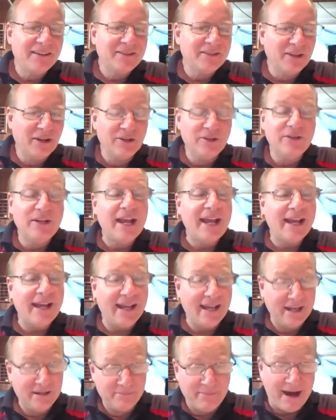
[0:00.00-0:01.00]
Dude,
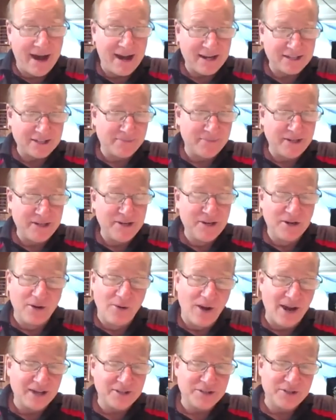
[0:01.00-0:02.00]
inbox me your
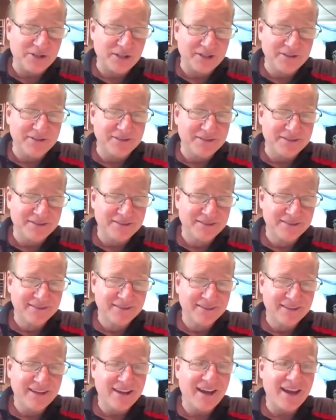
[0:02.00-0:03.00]
questions
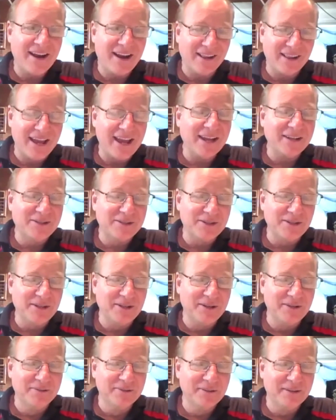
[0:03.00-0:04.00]
and I'll answer
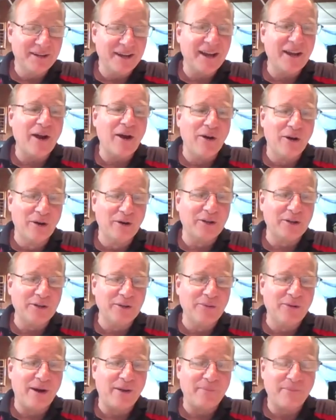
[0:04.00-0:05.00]
you and I'll hook
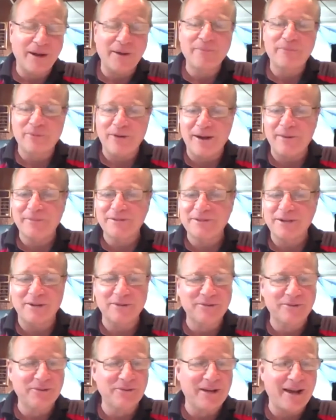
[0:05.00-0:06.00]
you up. I promise
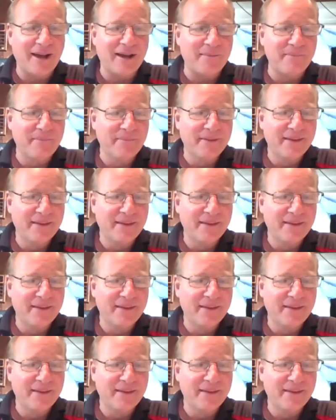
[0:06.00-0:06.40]
I'll do that.